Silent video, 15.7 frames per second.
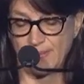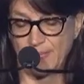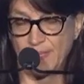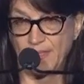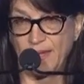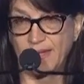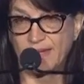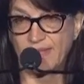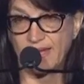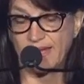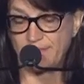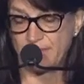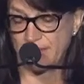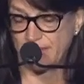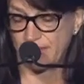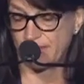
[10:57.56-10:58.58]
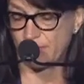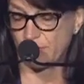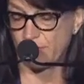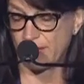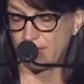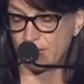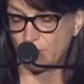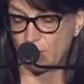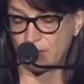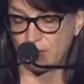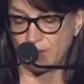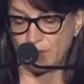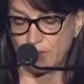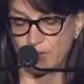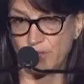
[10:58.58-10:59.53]
Like them, the writer will
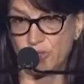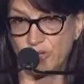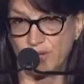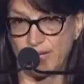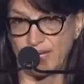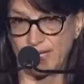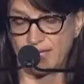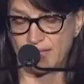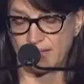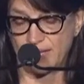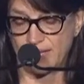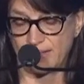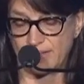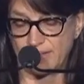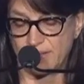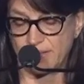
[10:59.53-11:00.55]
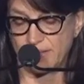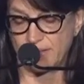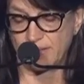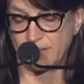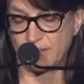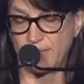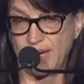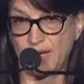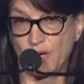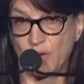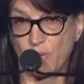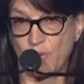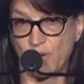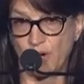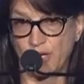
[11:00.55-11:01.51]
go to any lengths to make her
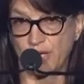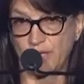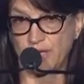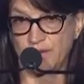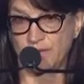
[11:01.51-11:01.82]
mark,